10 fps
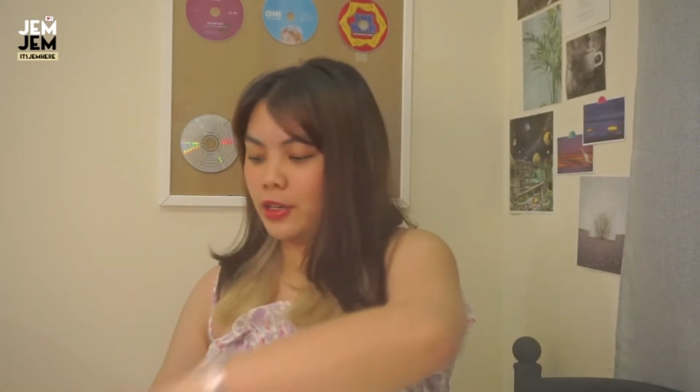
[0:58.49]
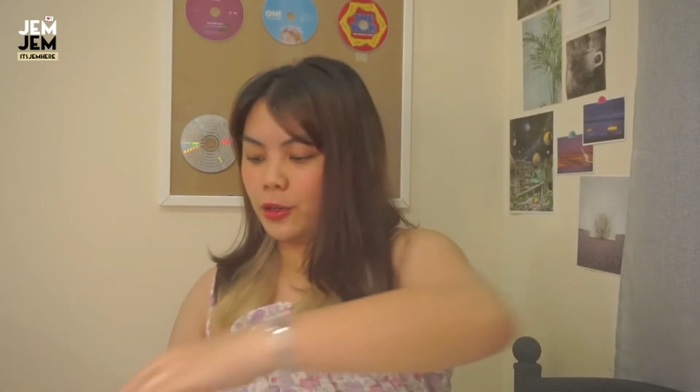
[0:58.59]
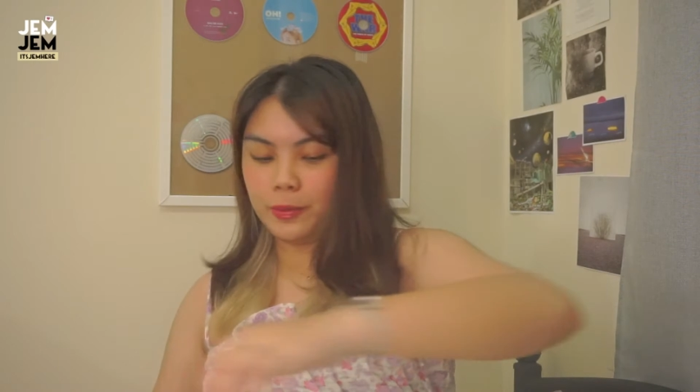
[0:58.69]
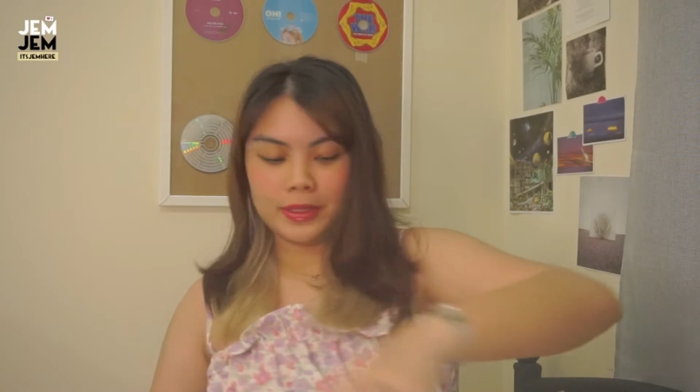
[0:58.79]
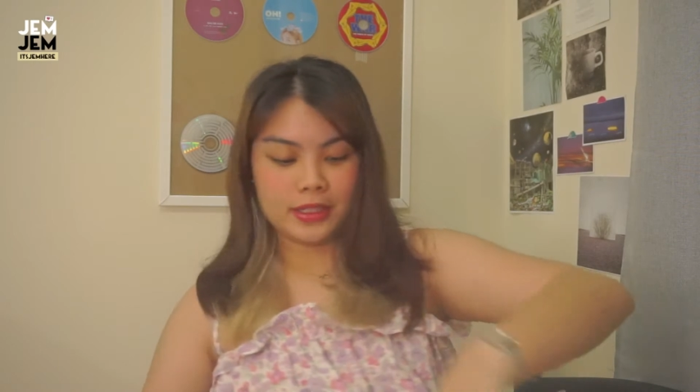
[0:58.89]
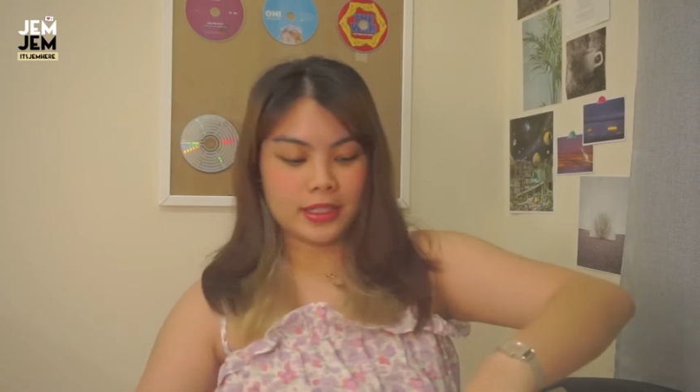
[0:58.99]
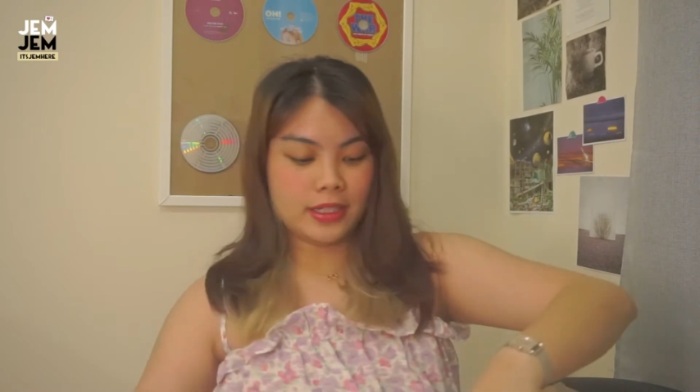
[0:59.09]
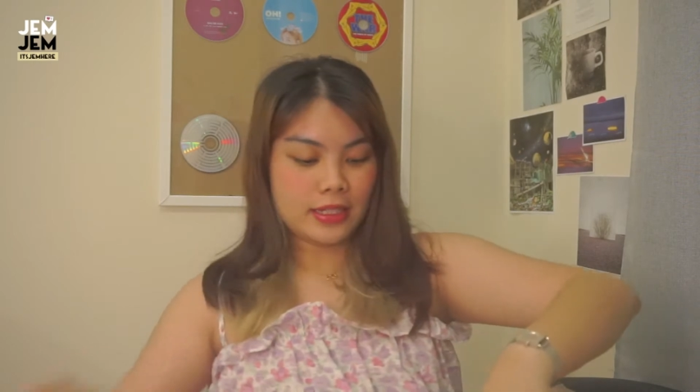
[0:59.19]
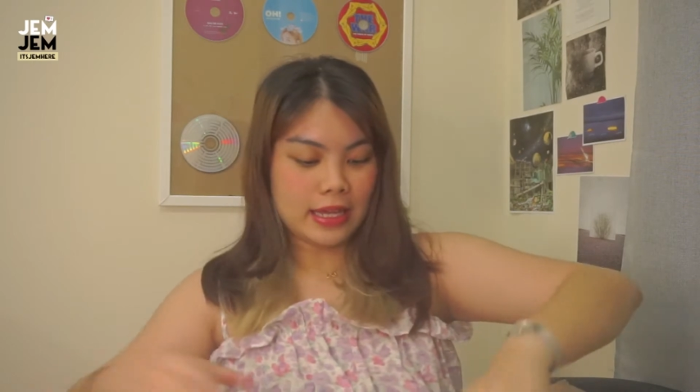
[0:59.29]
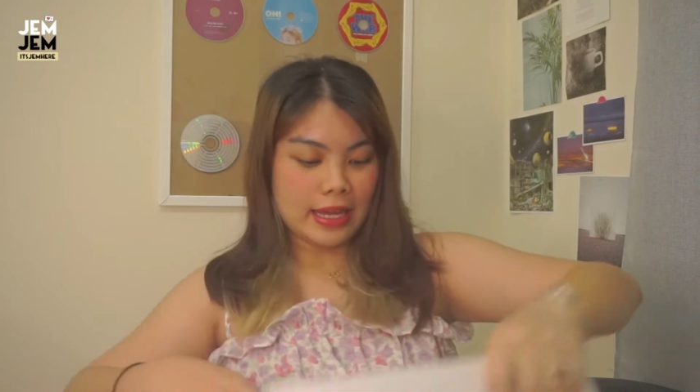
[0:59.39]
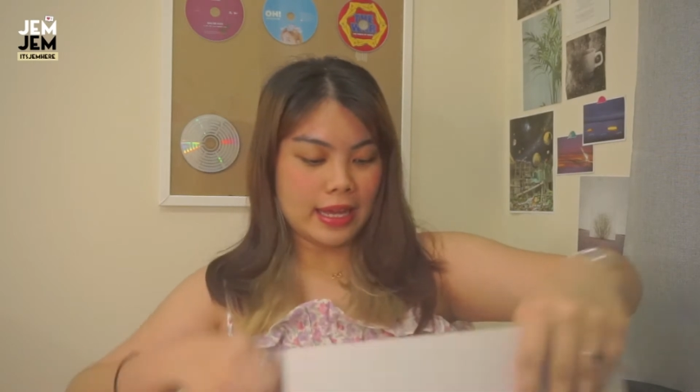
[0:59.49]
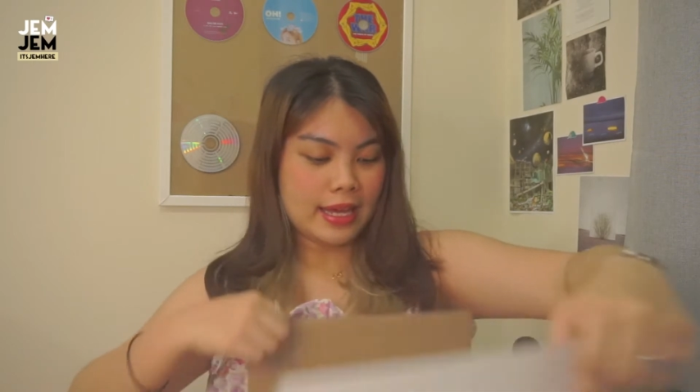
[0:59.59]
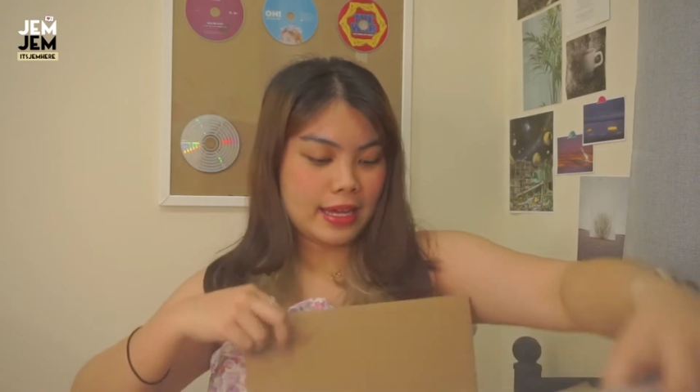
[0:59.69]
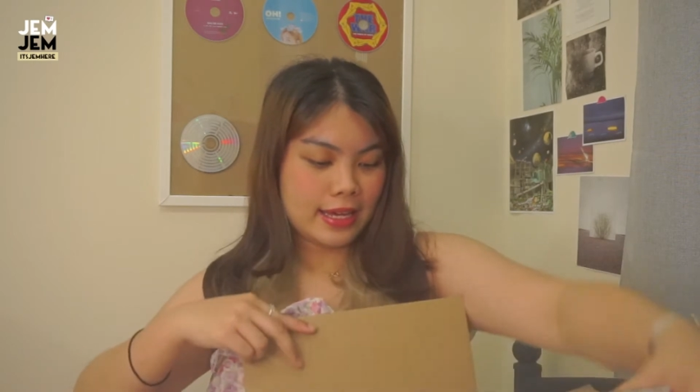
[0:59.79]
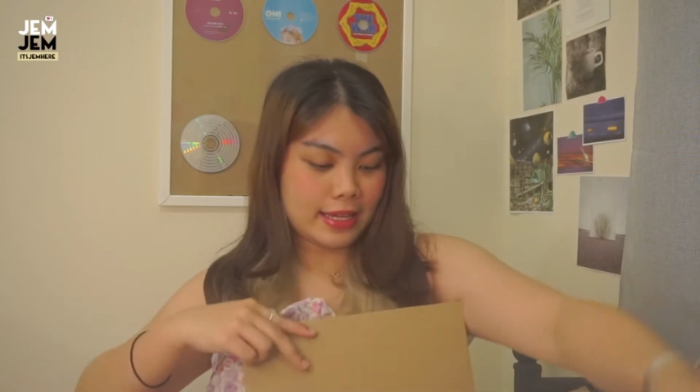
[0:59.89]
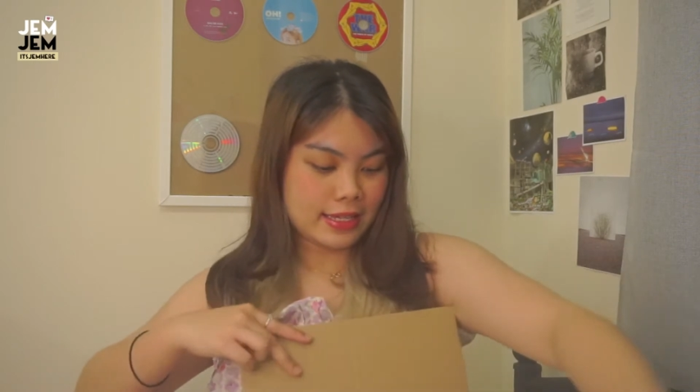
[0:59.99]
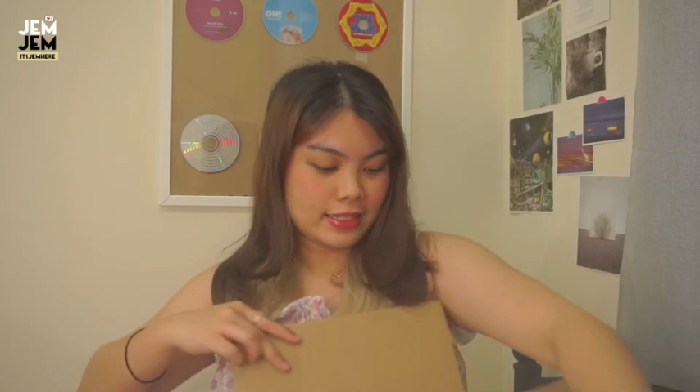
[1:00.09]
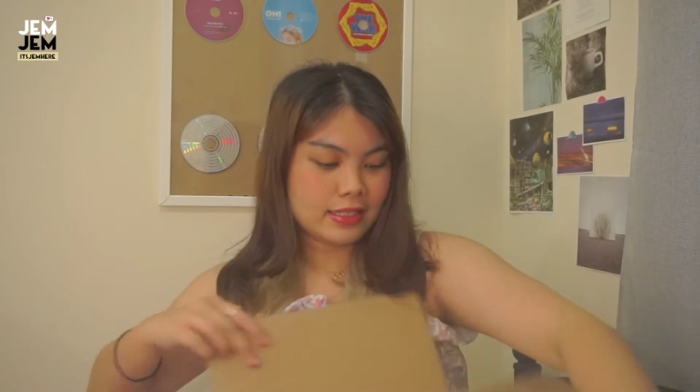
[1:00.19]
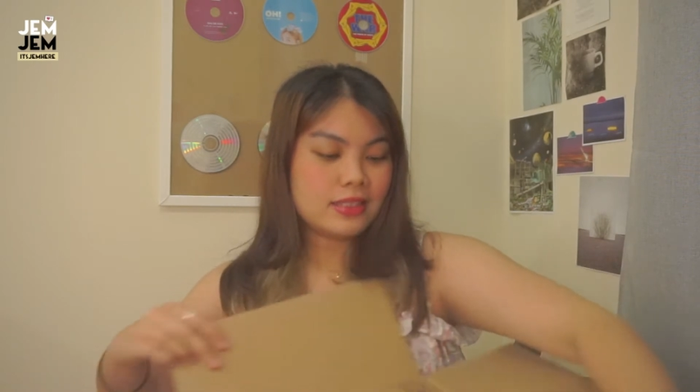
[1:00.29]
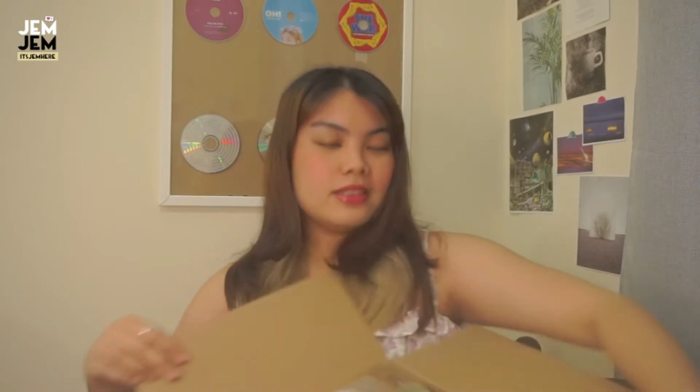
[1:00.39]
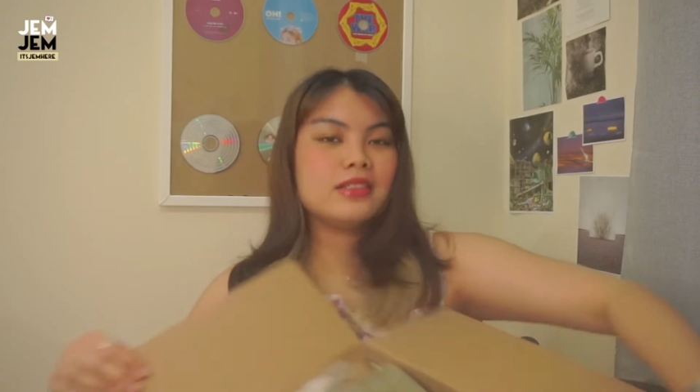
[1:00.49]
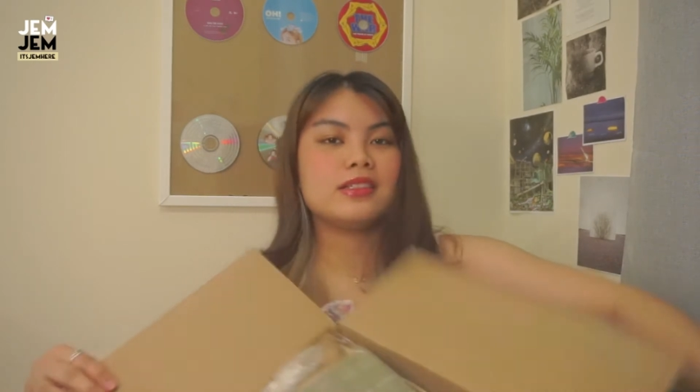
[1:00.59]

opened it and